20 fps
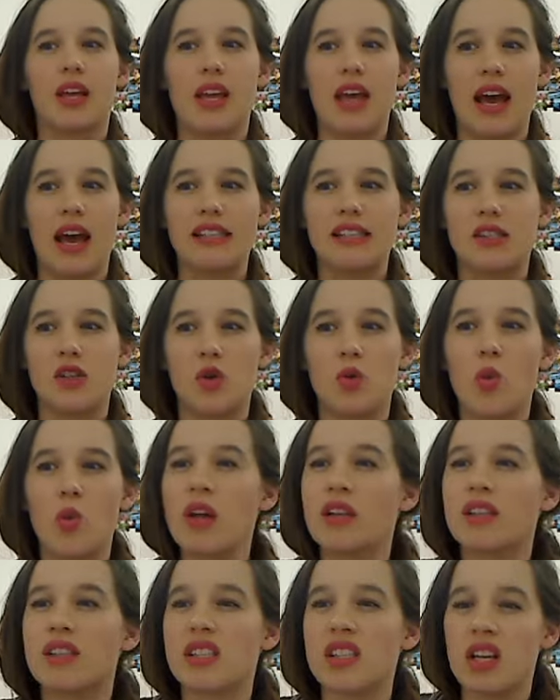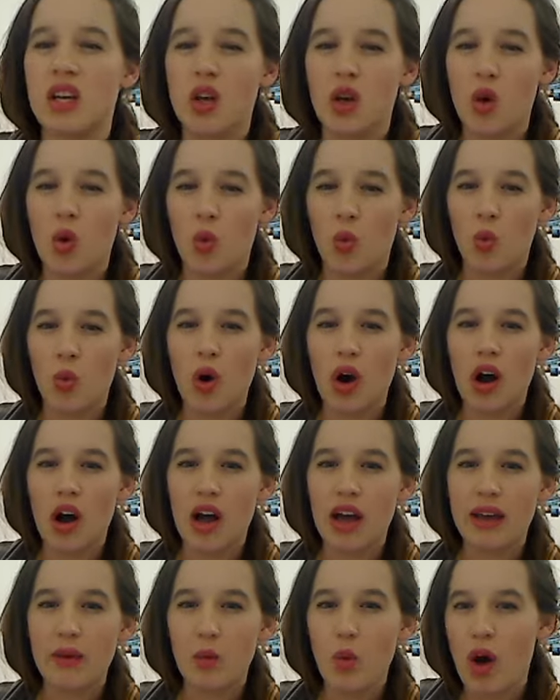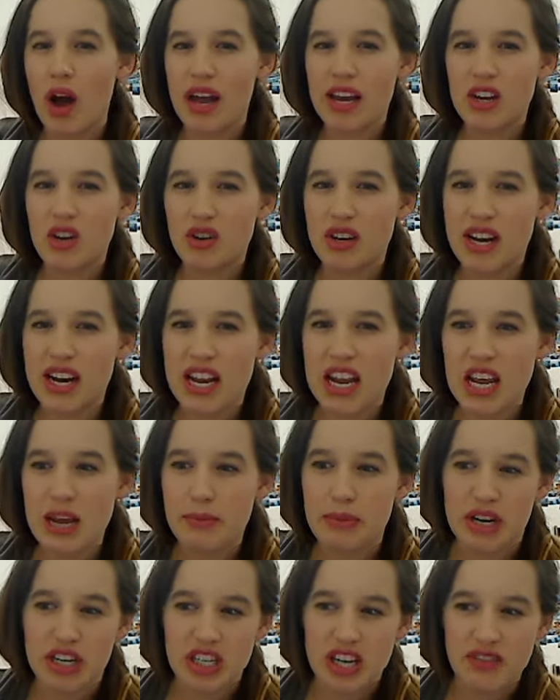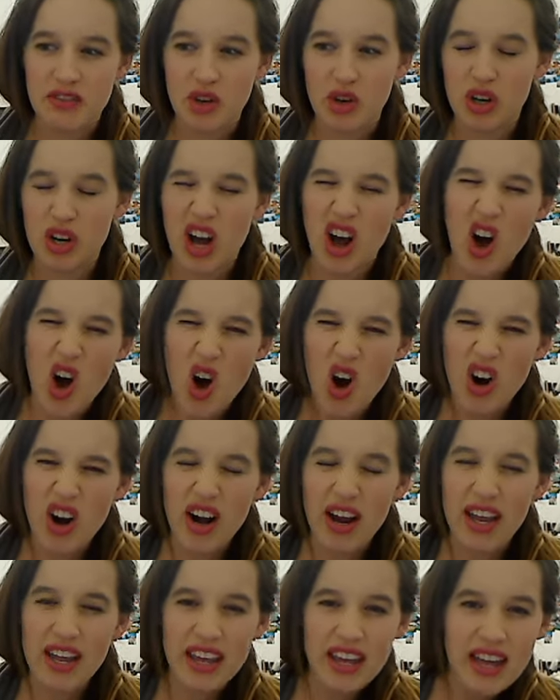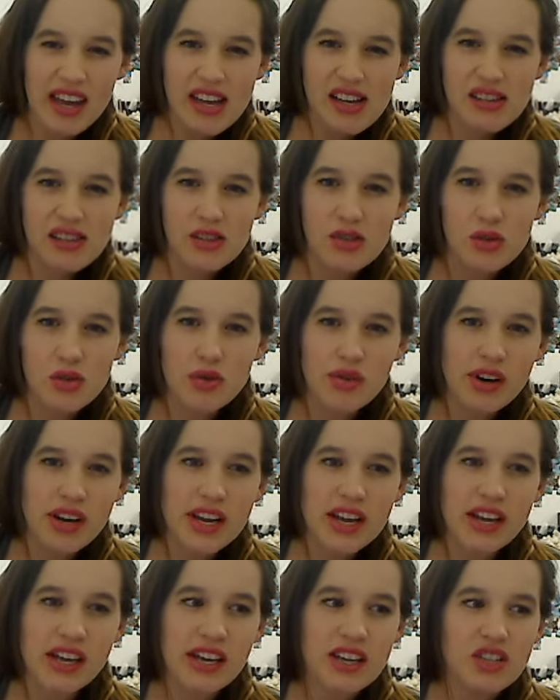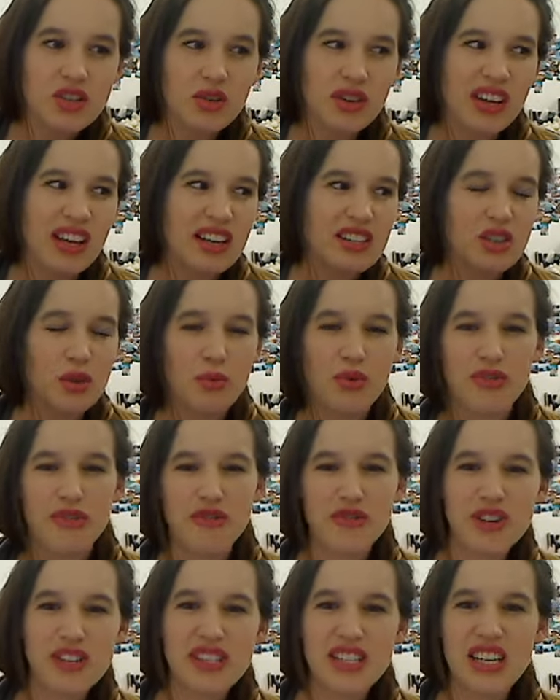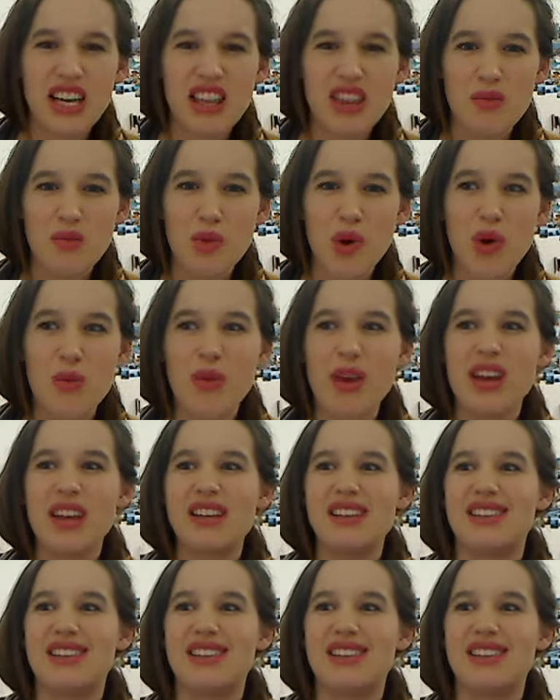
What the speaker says: Yeah, so why do you need a hairbrush? Have you got a horror hair story? Is your hair super frizzy at the moment?